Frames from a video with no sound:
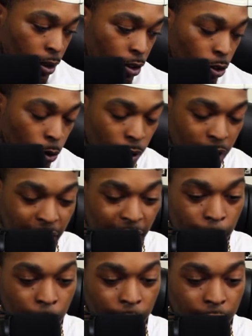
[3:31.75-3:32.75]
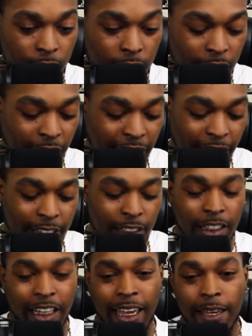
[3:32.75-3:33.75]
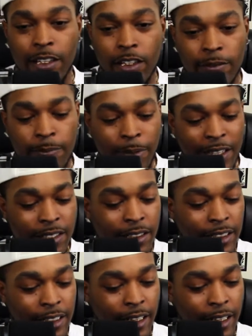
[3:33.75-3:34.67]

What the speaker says: So the game of it, basically